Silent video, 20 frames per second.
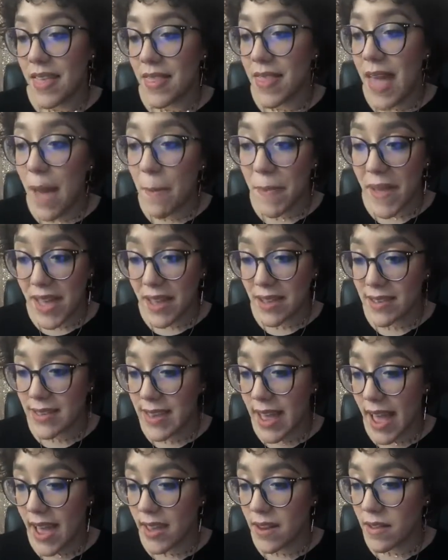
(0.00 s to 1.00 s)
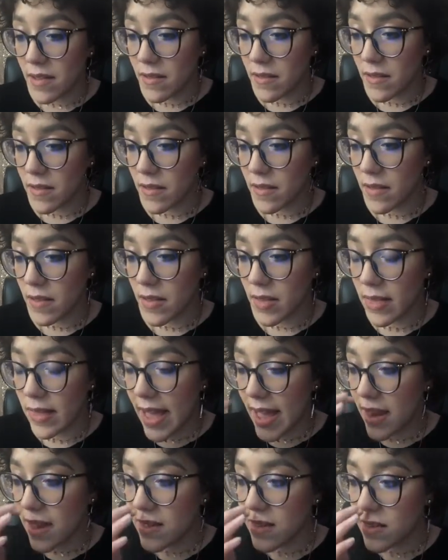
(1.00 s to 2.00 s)
that being said,
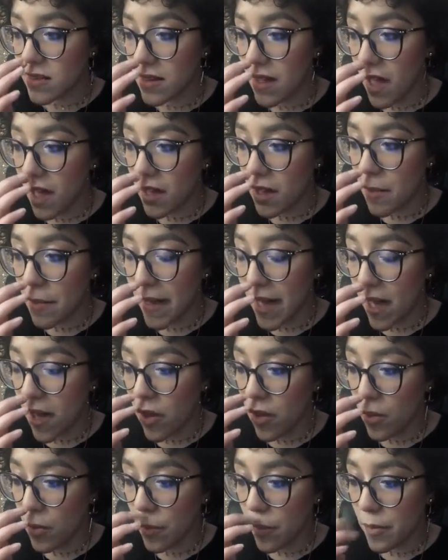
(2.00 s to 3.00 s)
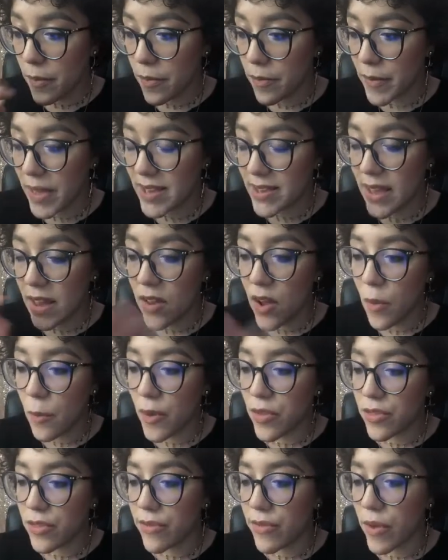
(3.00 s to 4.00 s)
let us talk about, because I know
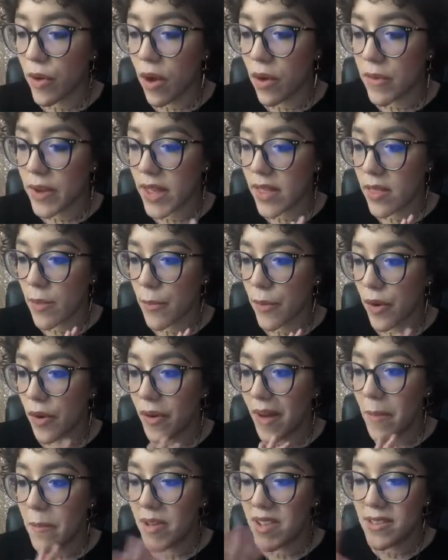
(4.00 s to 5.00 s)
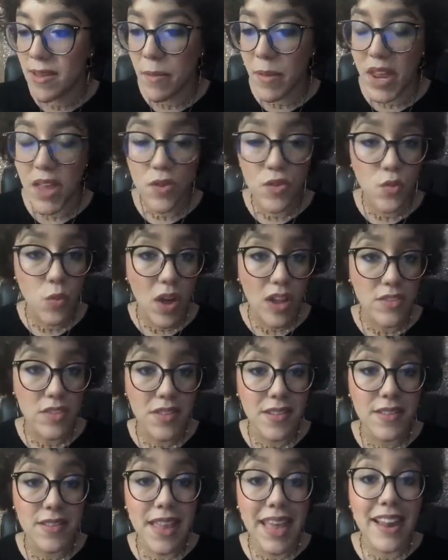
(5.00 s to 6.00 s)
both of you are already in the program, but somebody who's
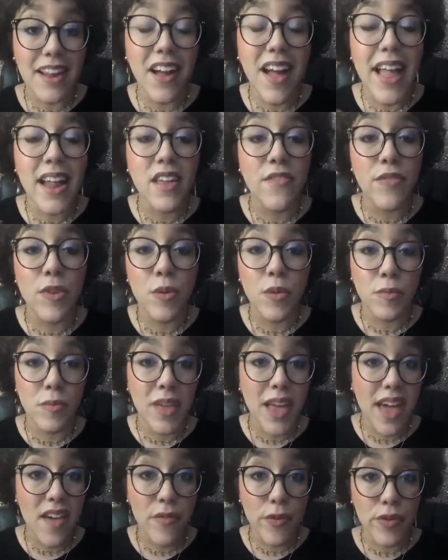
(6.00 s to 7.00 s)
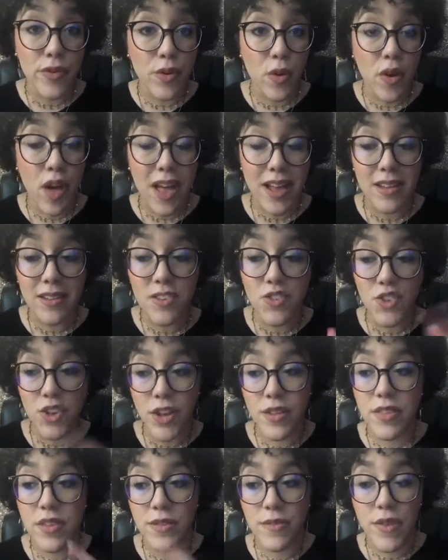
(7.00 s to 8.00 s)
watching this later, and if you would be ever so kind to
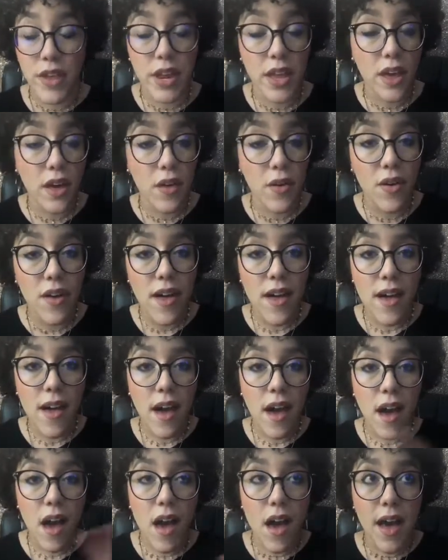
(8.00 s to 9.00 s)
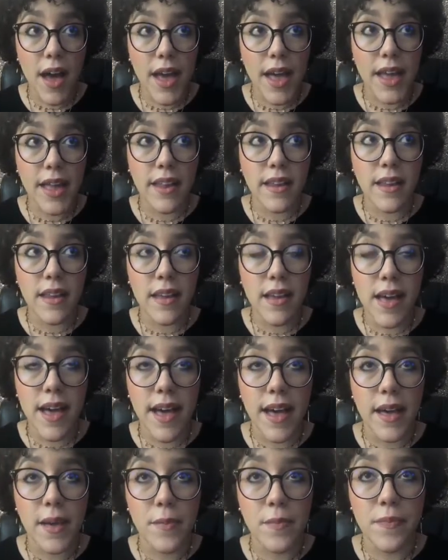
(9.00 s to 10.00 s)
share this video
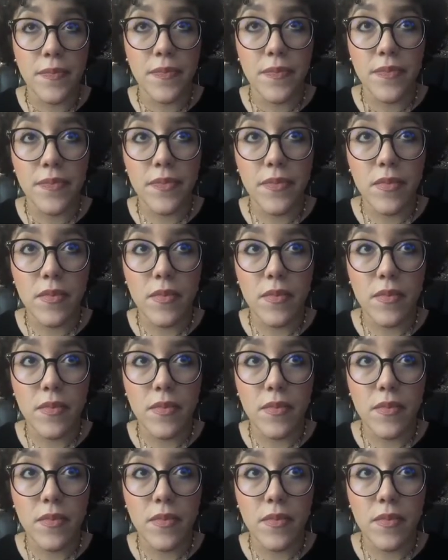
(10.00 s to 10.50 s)
on